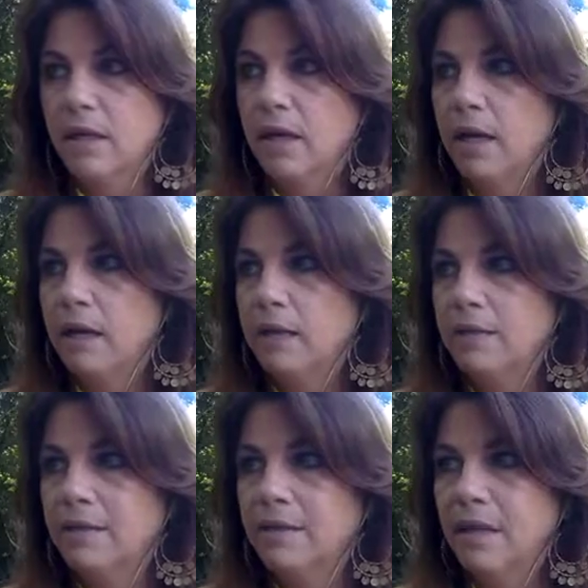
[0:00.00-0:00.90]

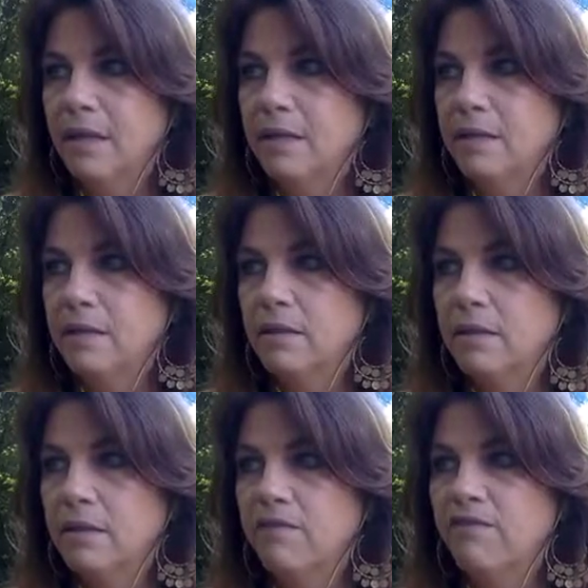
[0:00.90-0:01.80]
and
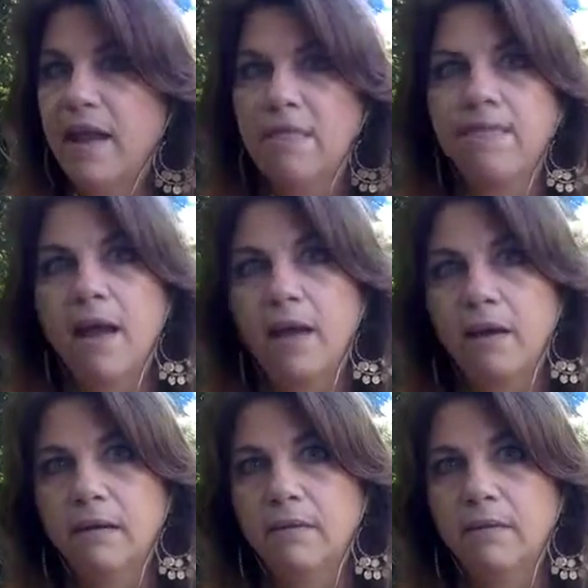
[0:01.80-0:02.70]
fan
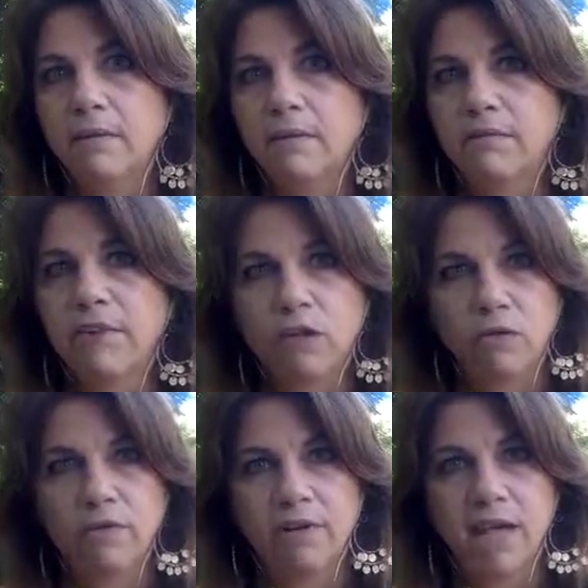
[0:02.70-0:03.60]
that
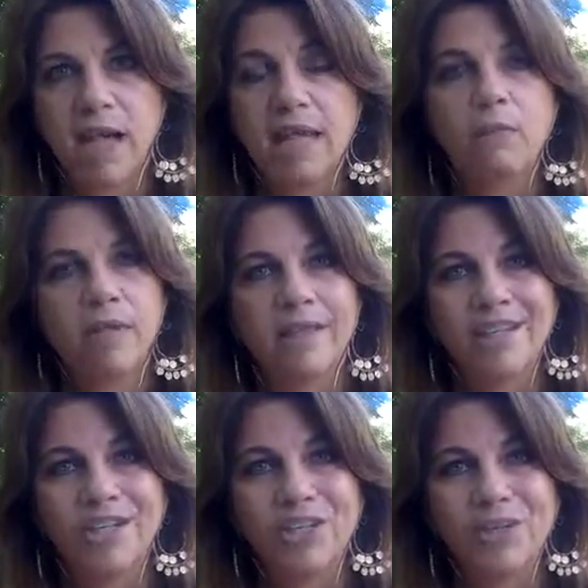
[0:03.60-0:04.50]
flicker of a light
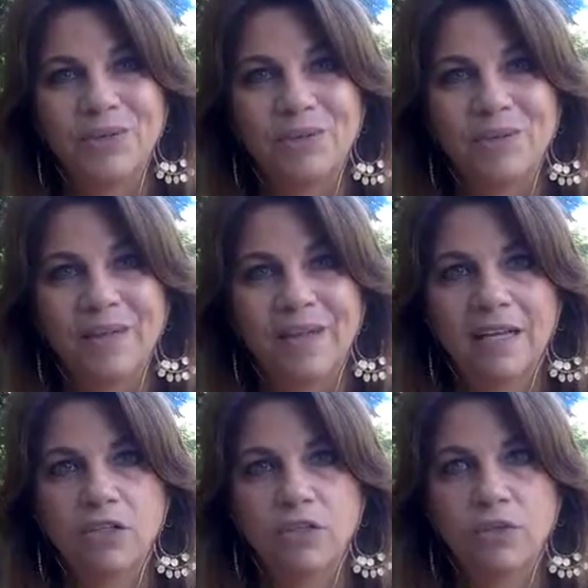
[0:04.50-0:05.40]
within you,
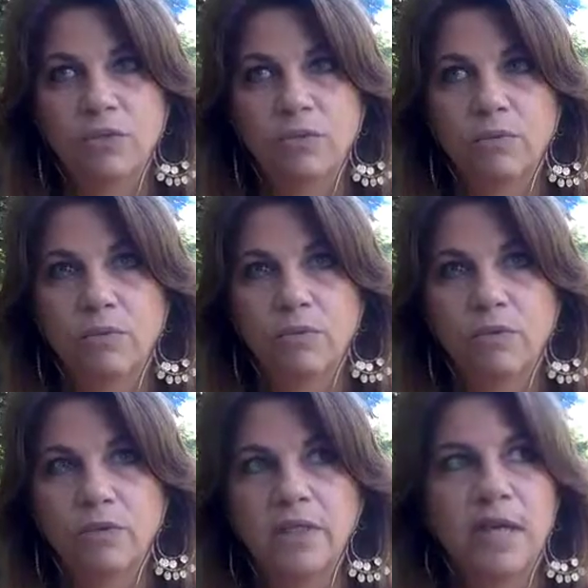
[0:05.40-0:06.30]
and to
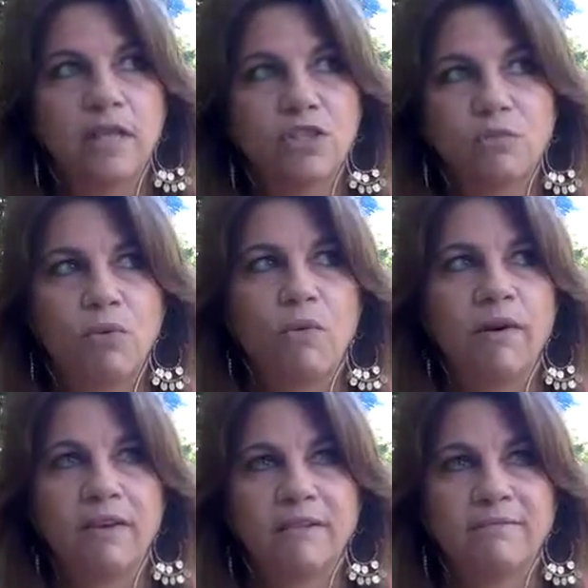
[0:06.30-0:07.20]
create this
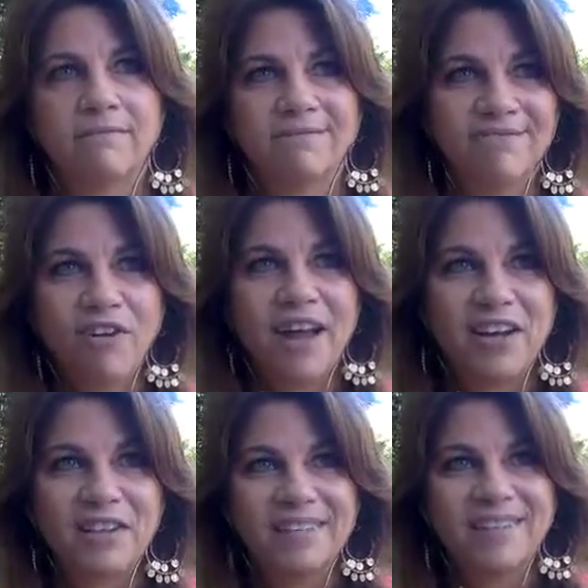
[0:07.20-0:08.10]
roaring
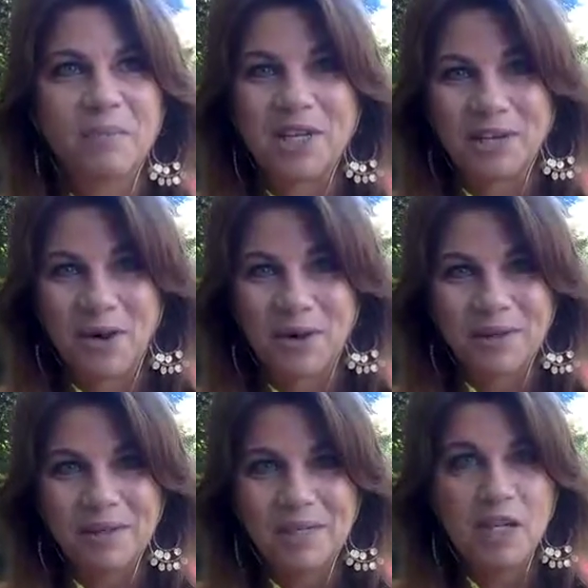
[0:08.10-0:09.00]
fire that we can all
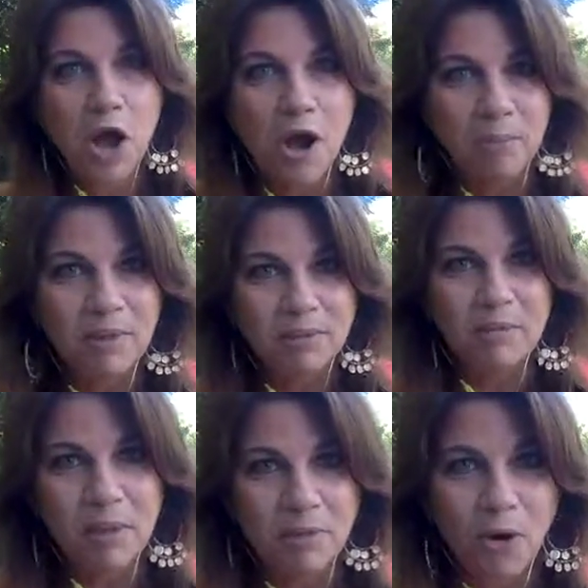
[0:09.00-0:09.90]
come and
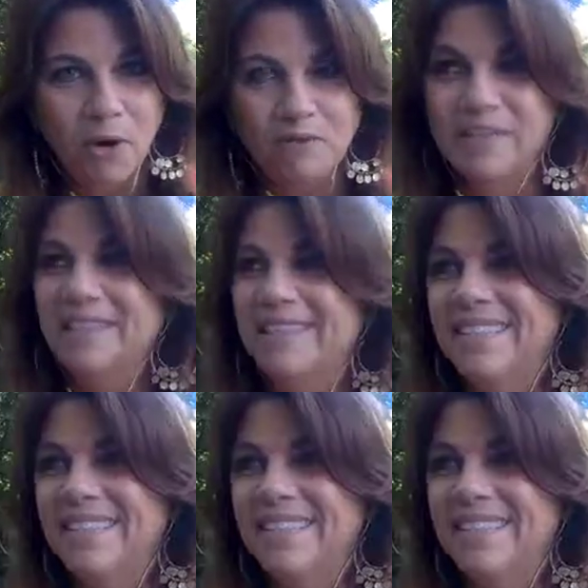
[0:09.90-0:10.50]
be a part of it.